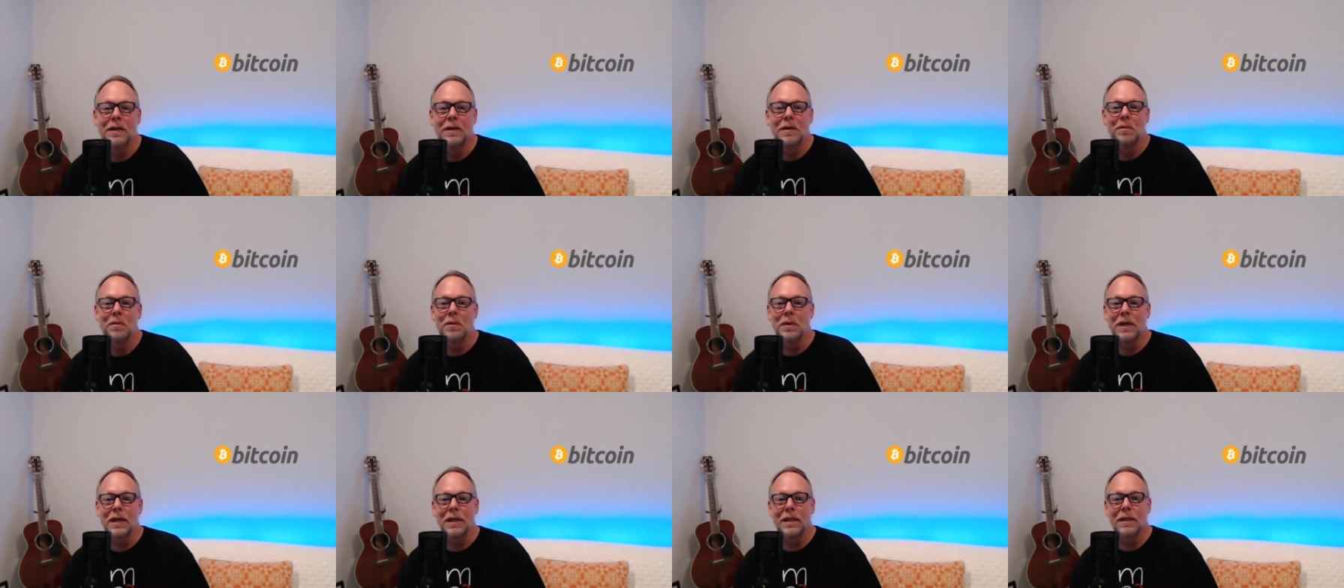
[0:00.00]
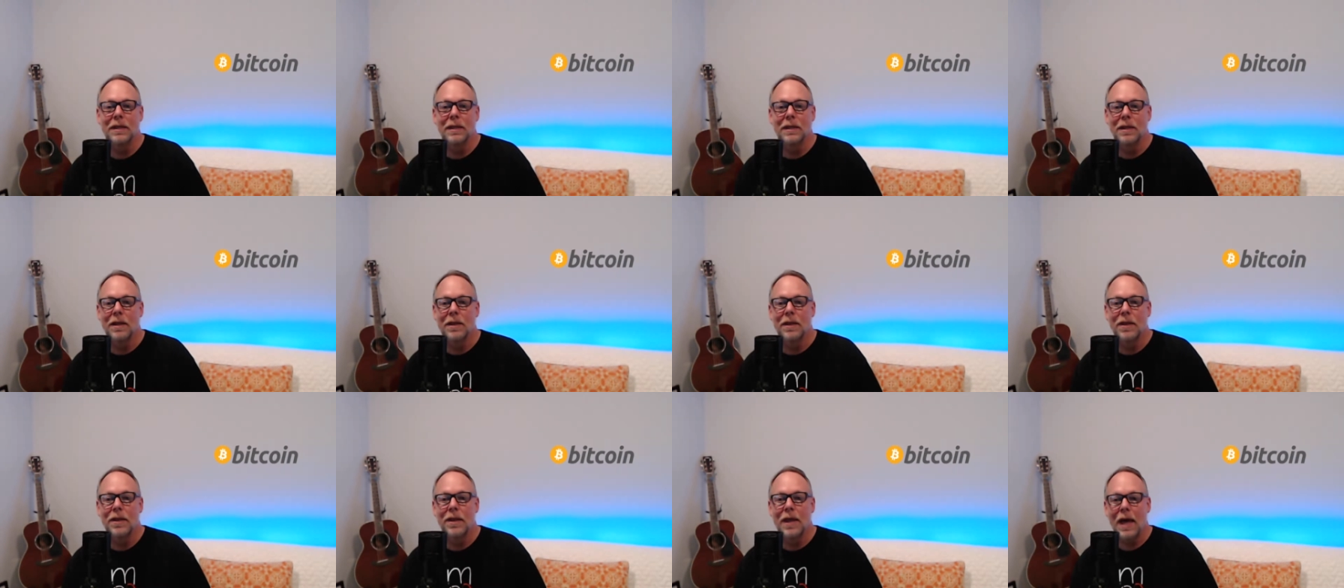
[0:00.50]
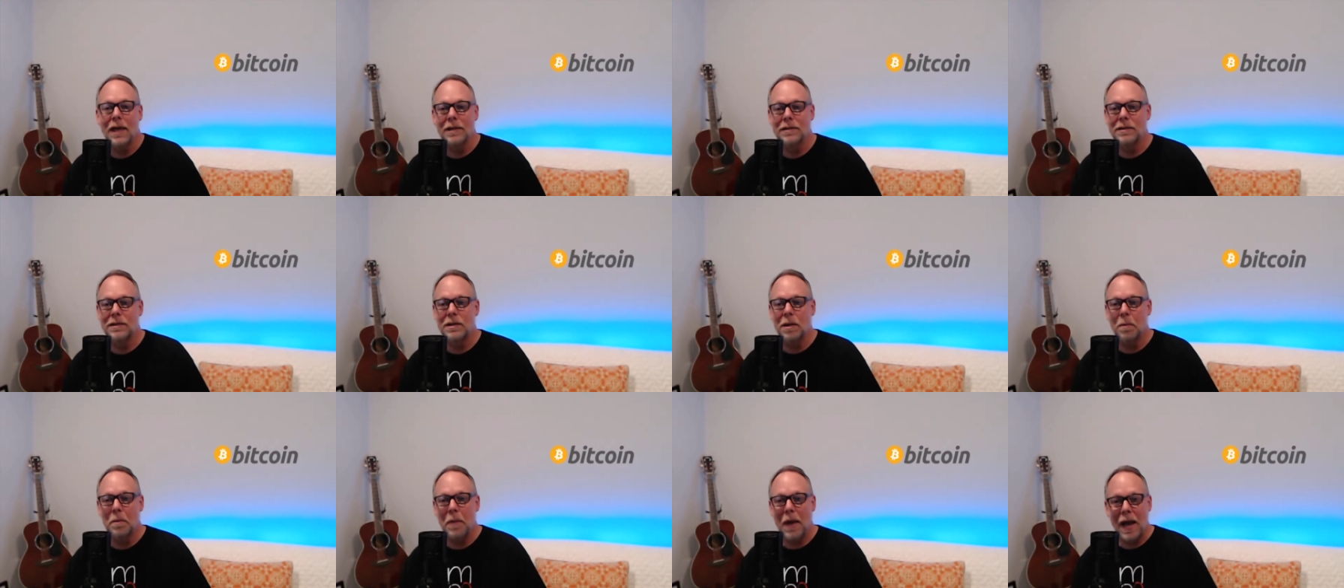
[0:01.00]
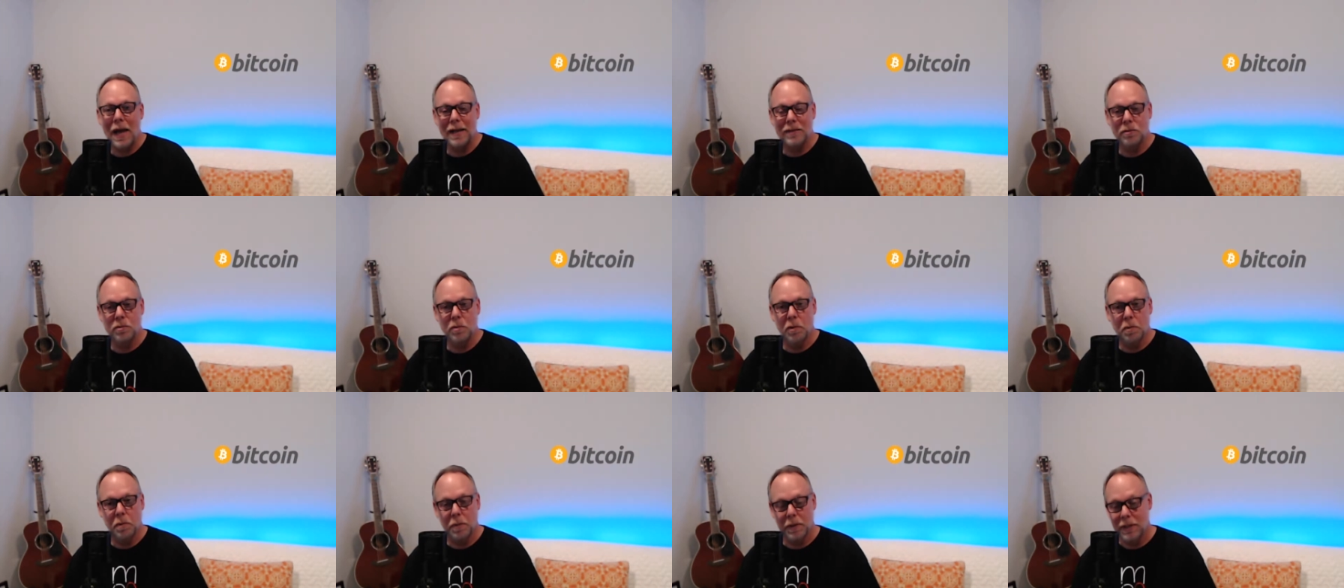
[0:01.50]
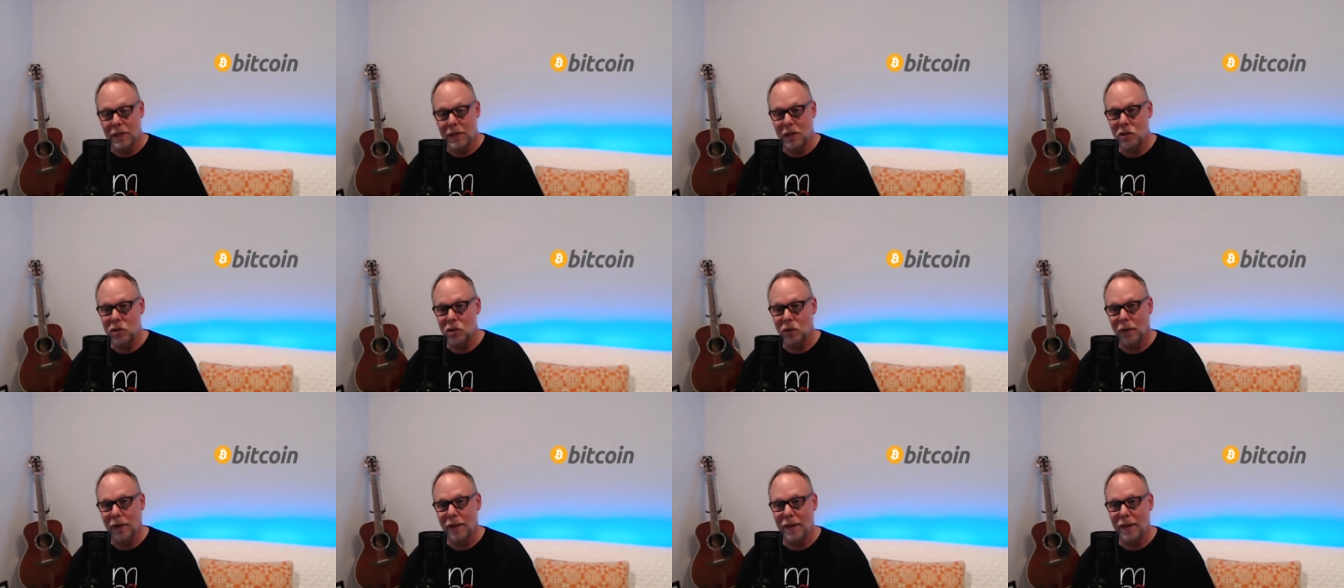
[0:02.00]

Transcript: But that's the maximum potential.